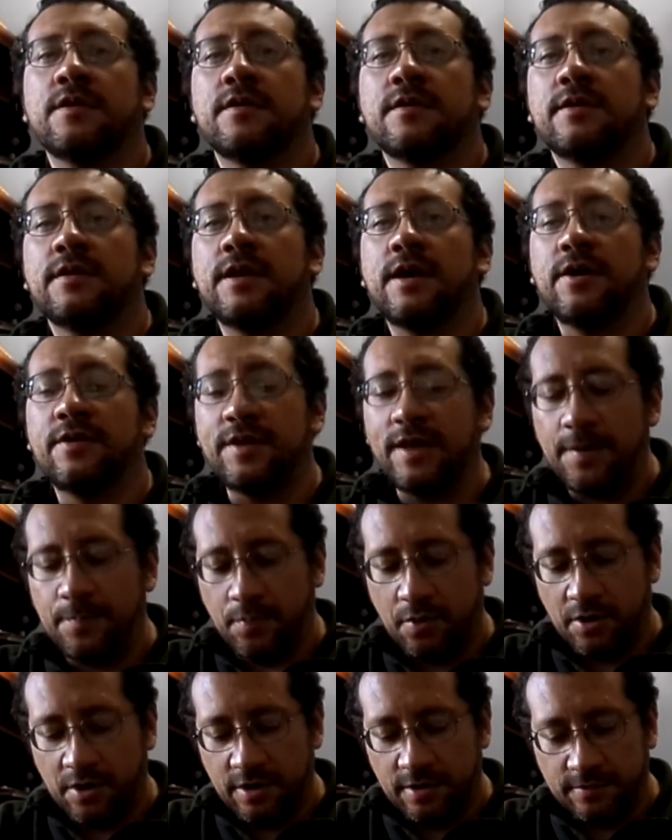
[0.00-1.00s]
Now, in that
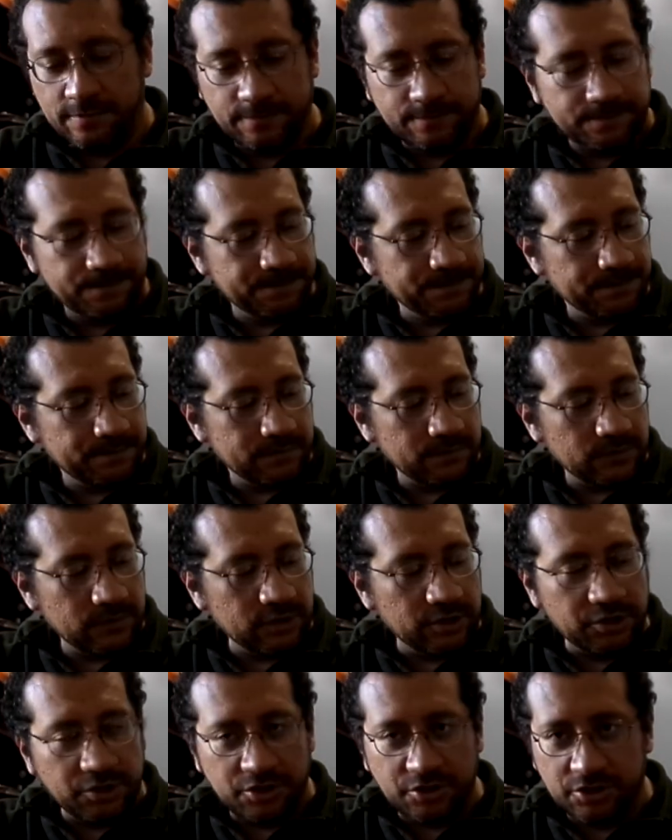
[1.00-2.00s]
part,
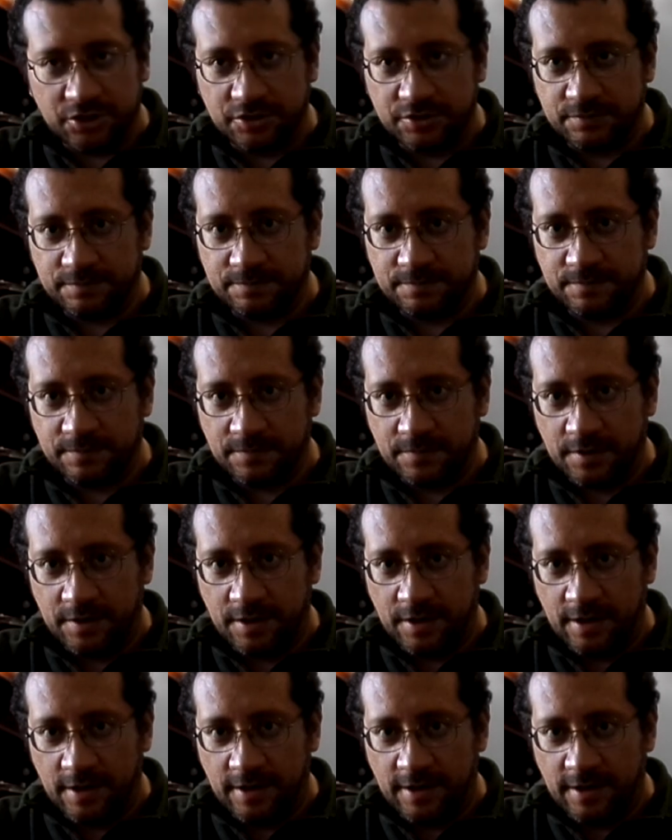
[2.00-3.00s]
you just
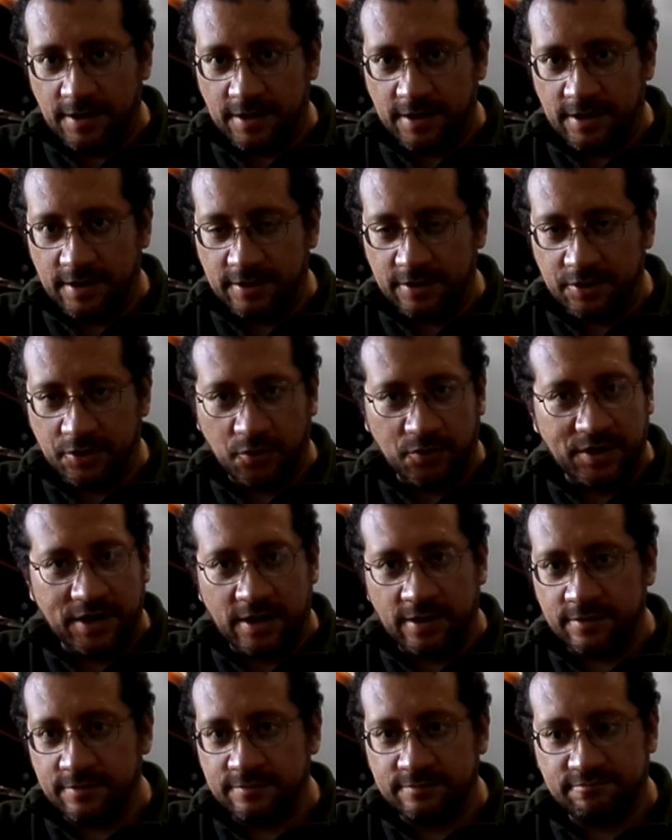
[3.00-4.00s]
go
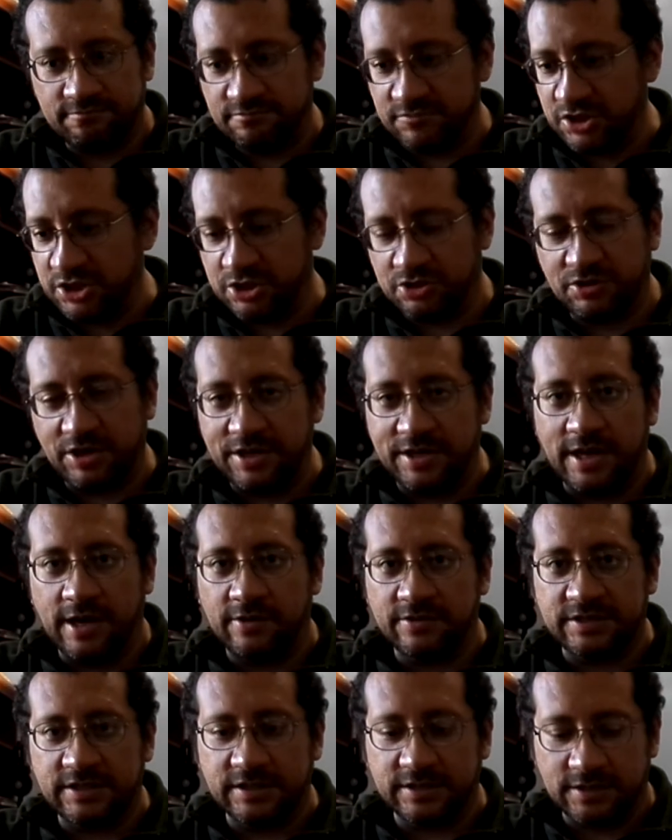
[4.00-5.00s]
down, just straight down
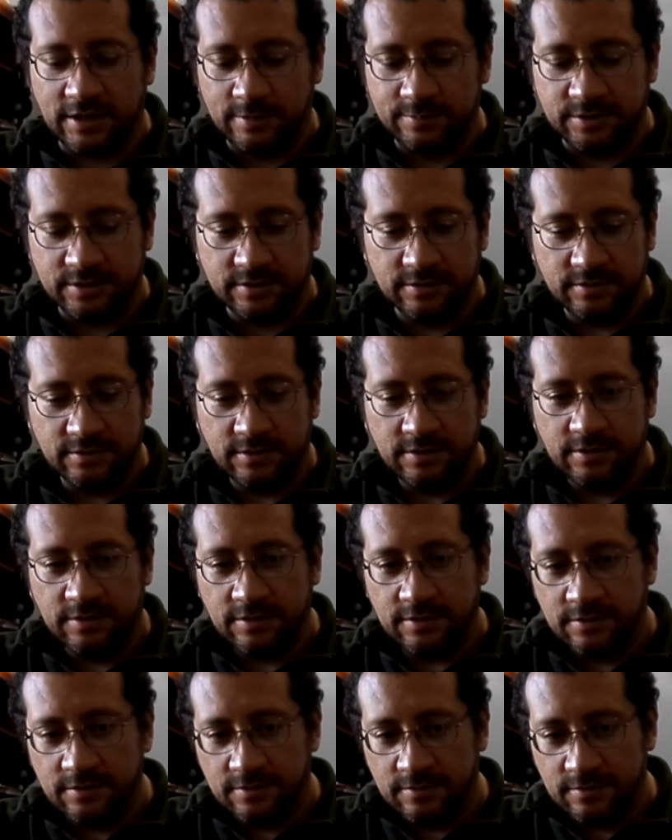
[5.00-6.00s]
6 times.
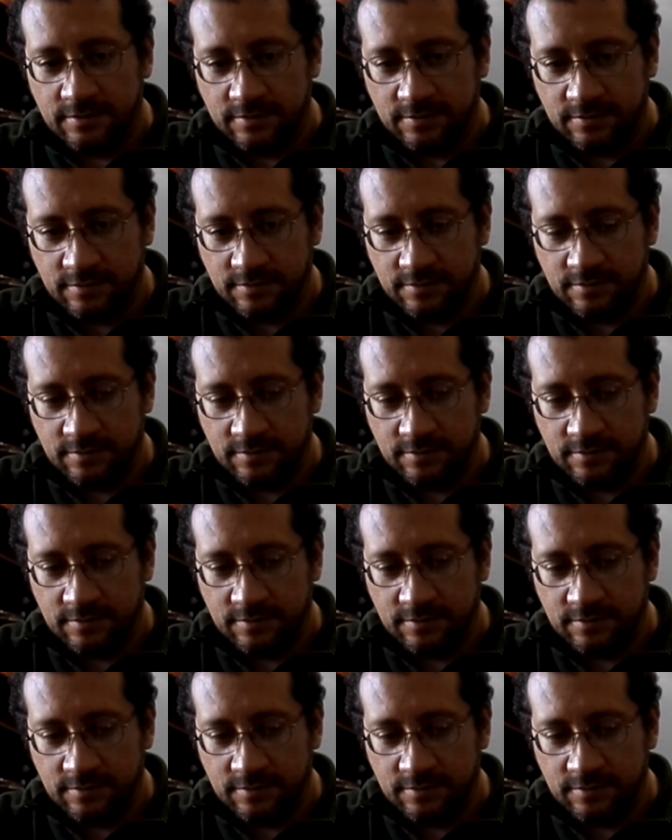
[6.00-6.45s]
Probably